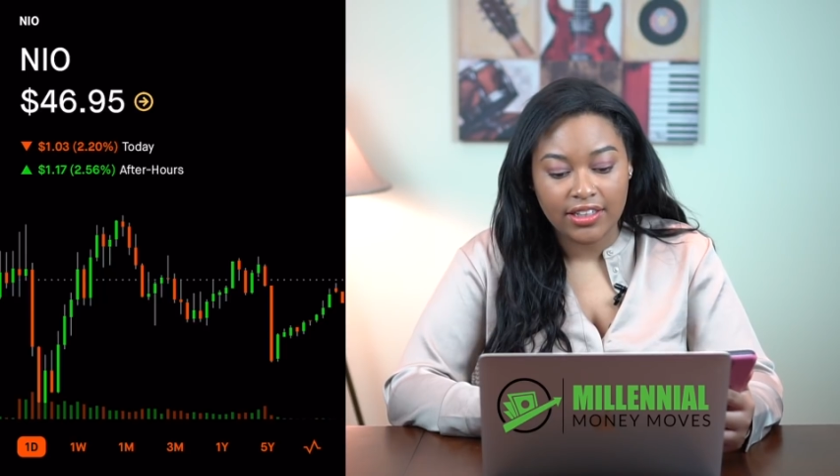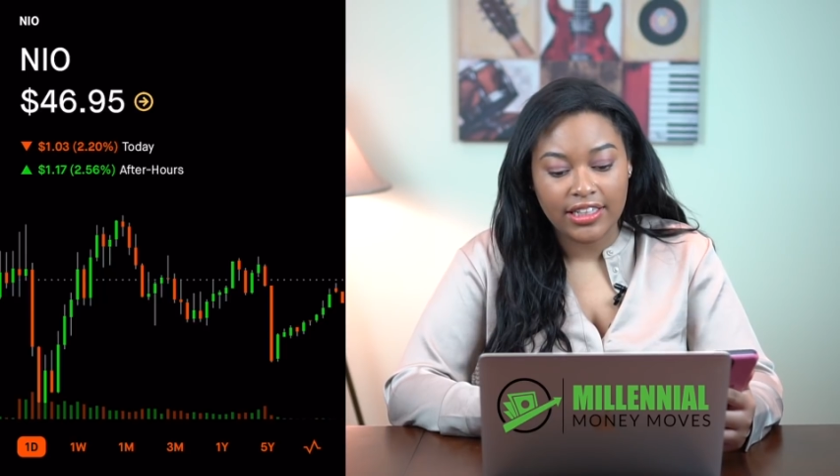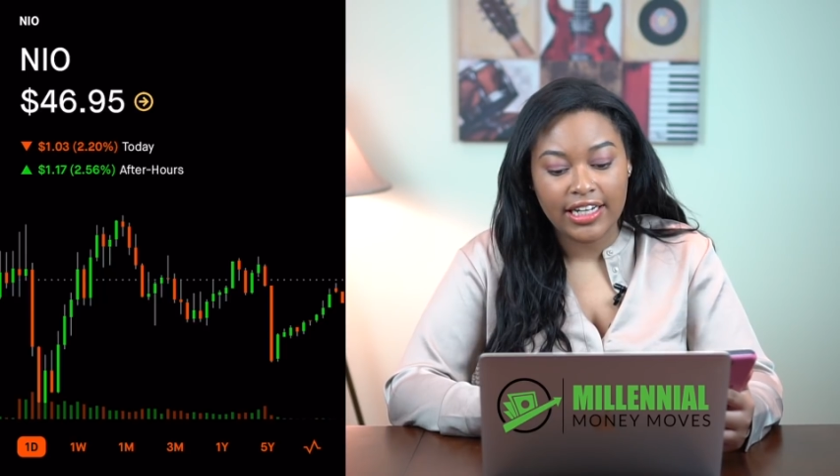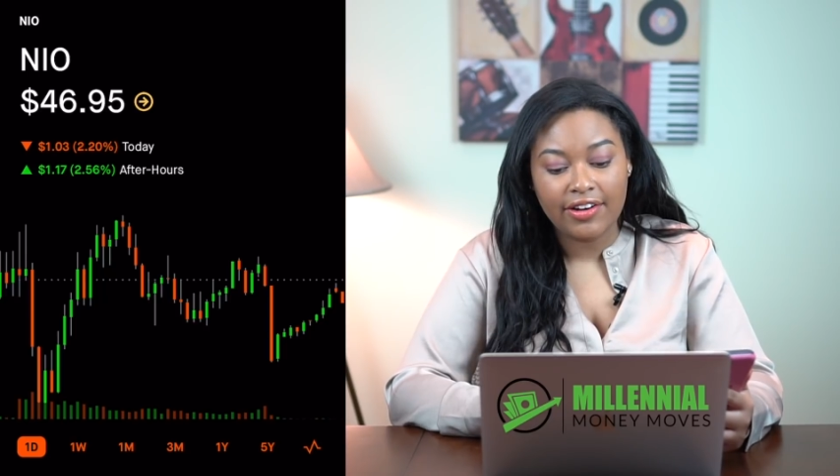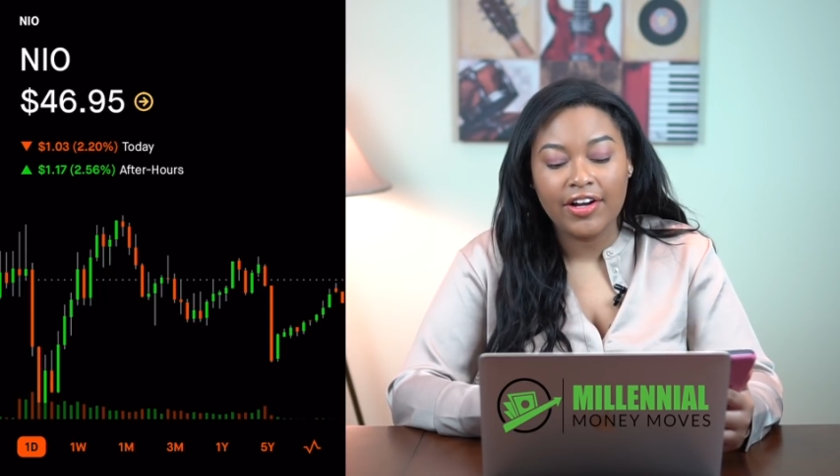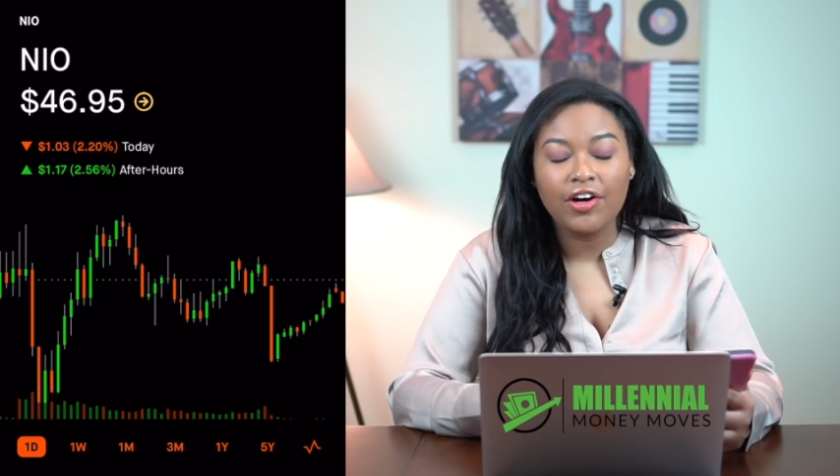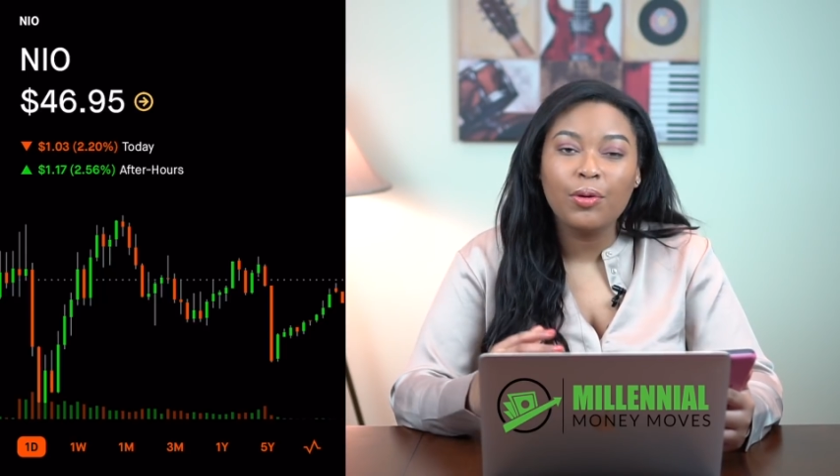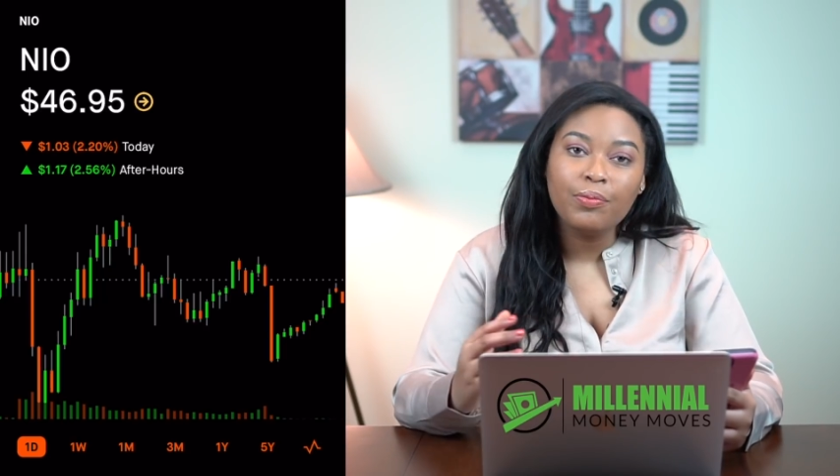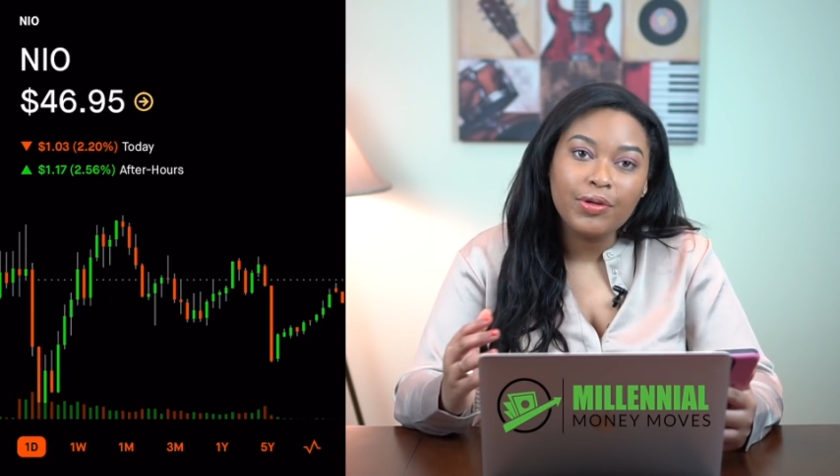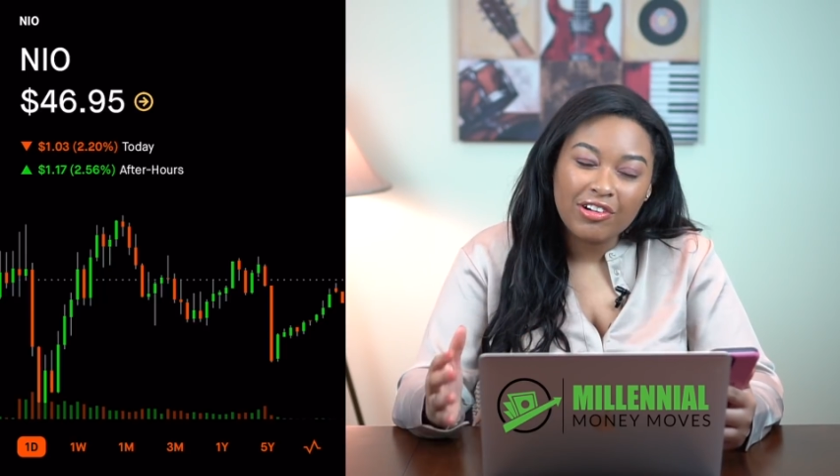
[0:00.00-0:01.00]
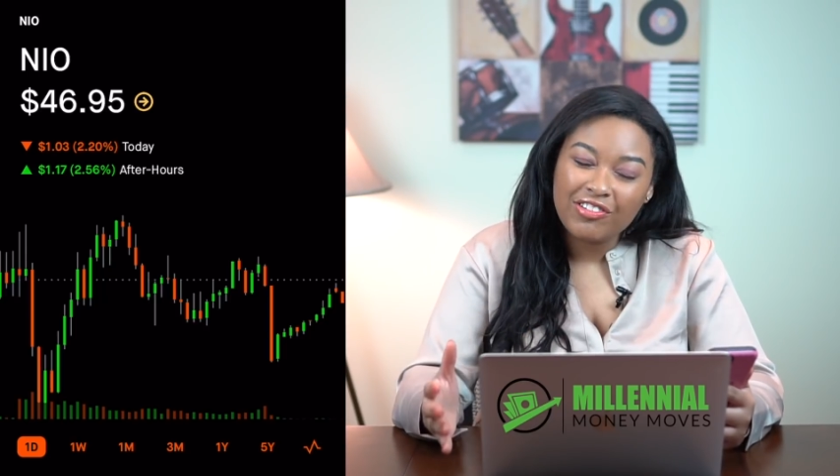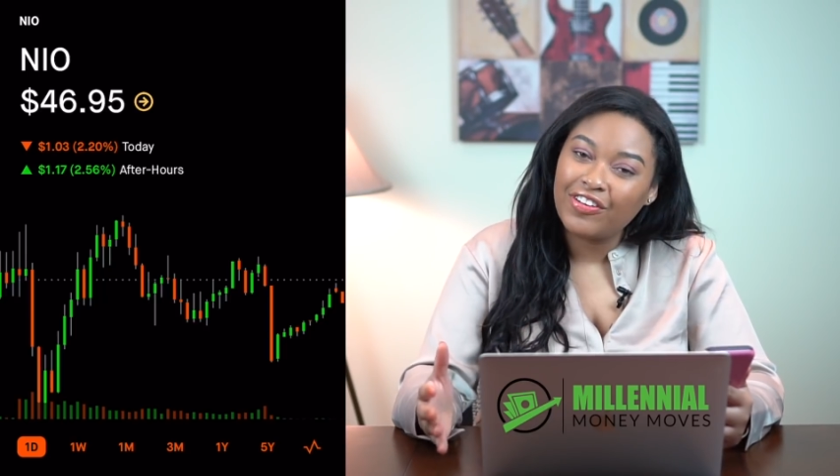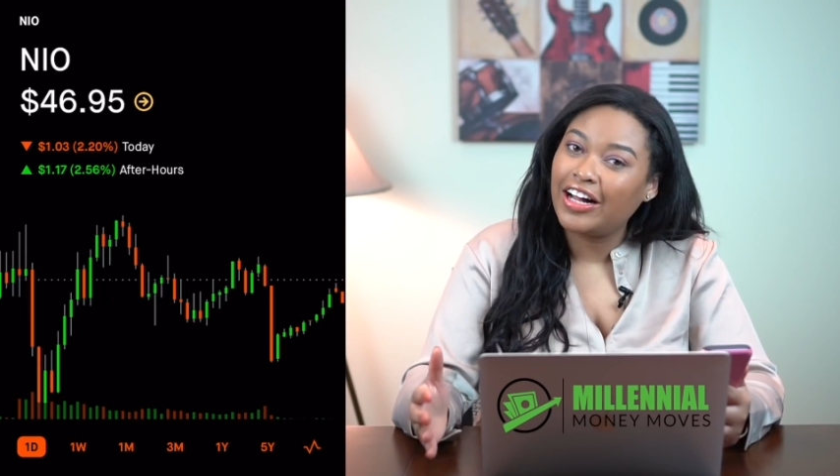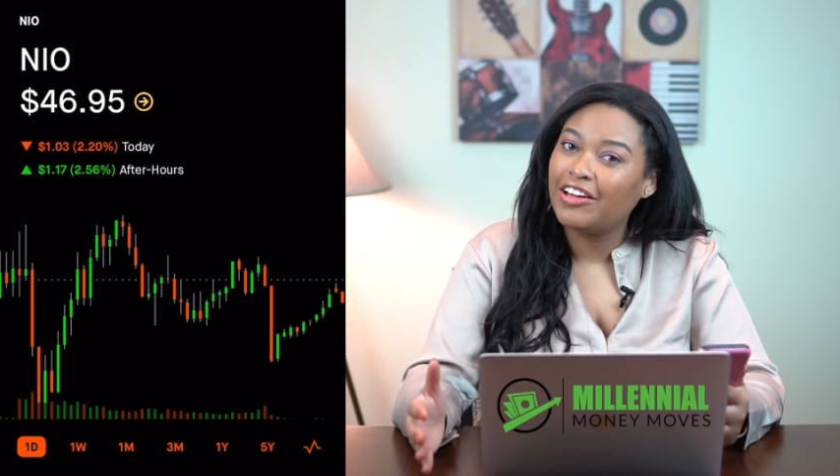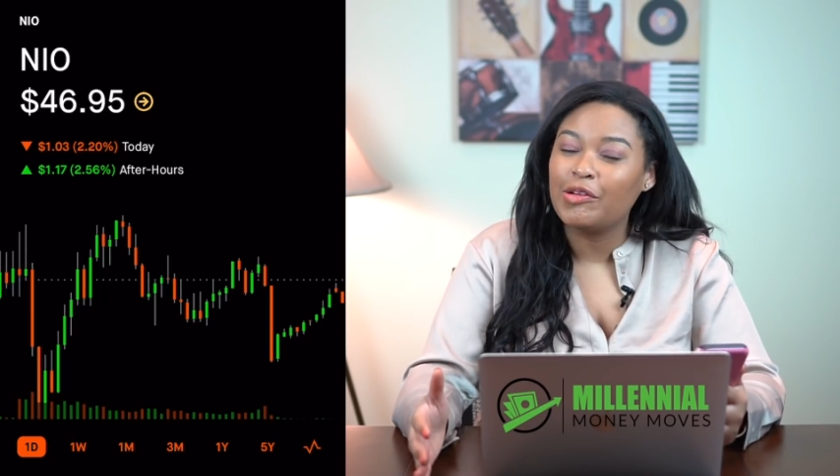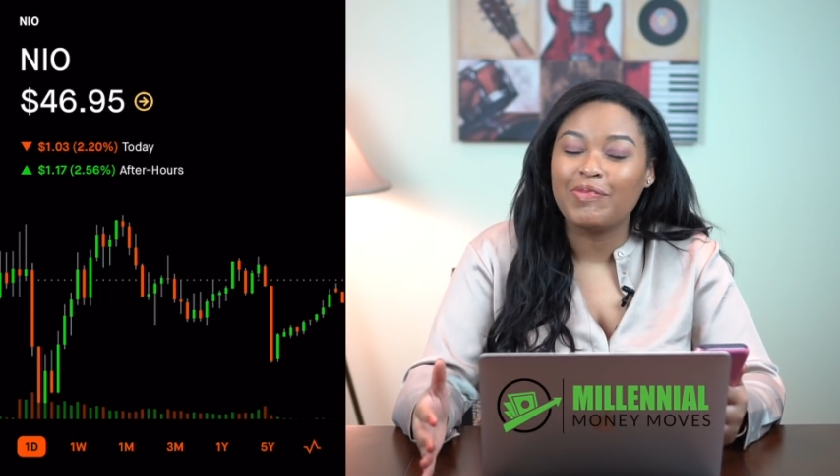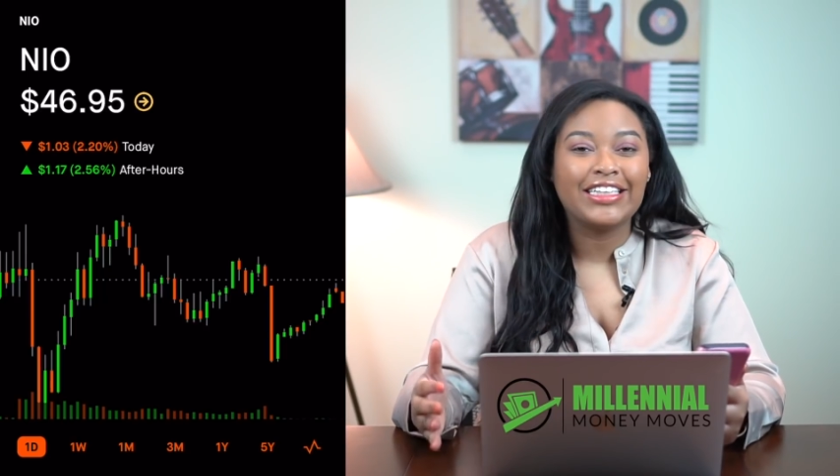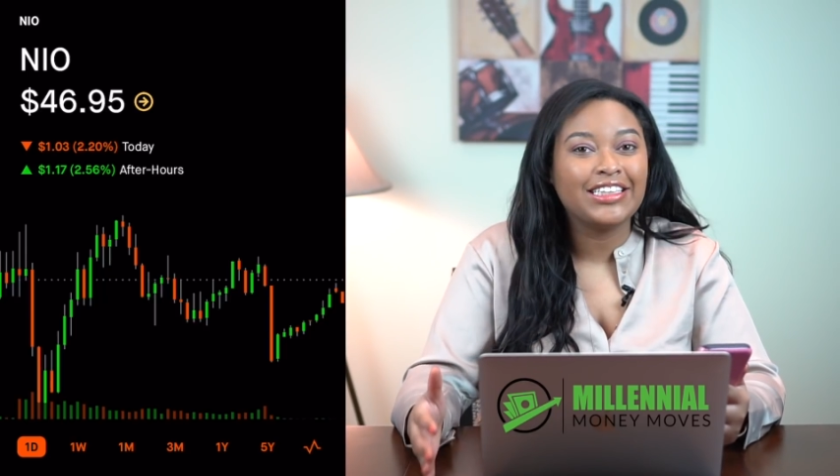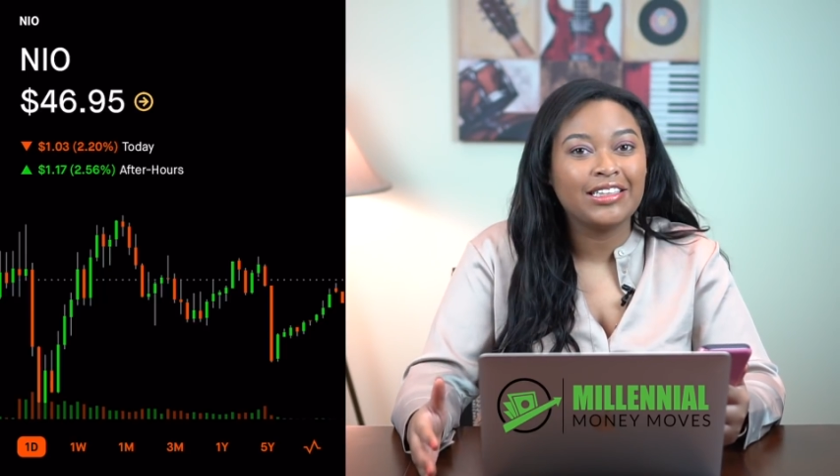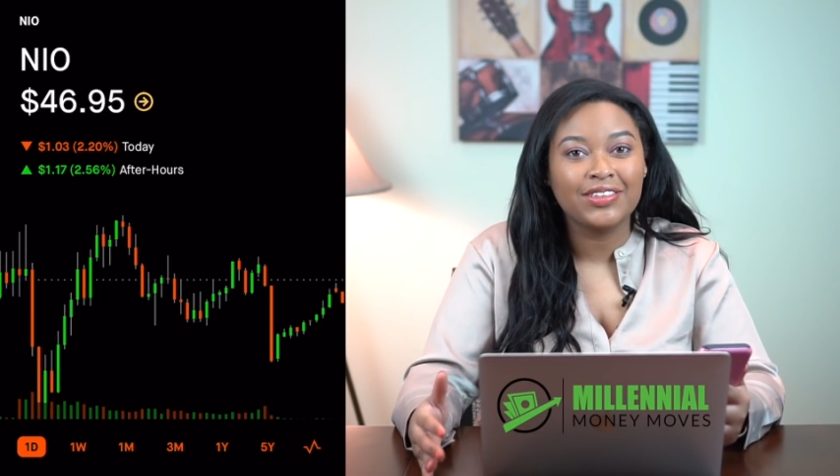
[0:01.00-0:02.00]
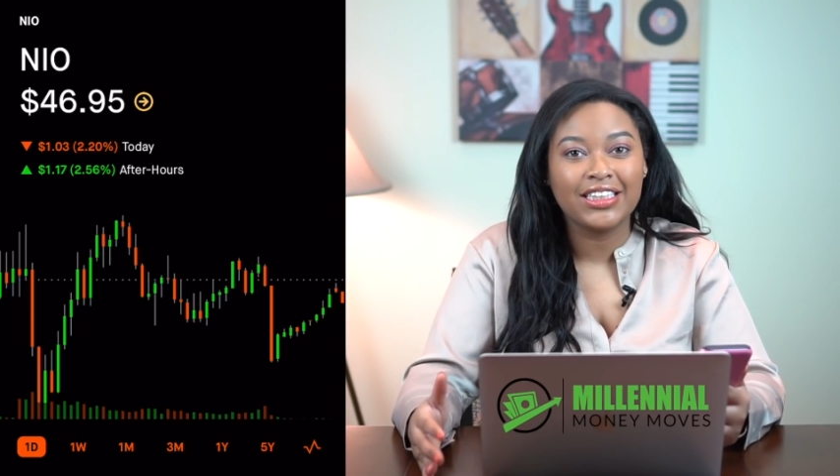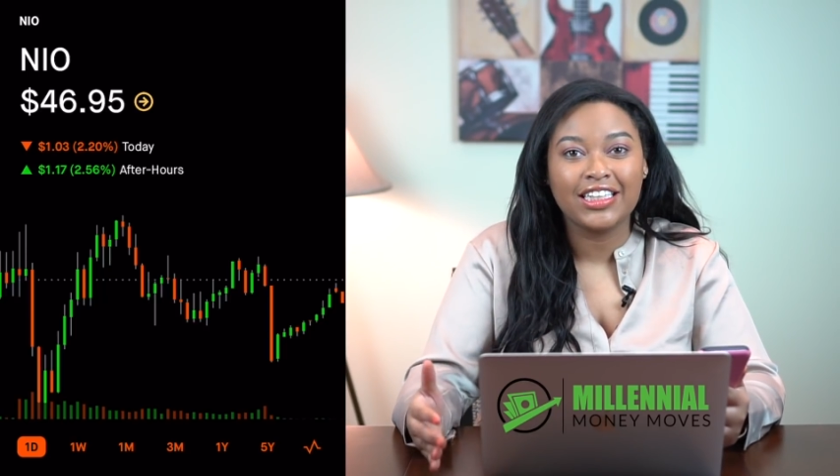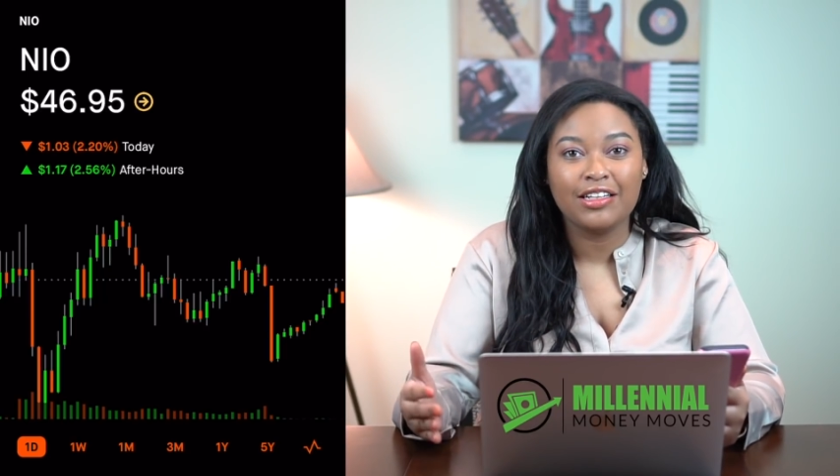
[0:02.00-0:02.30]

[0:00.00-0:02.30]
Now, I hope you are following my tips and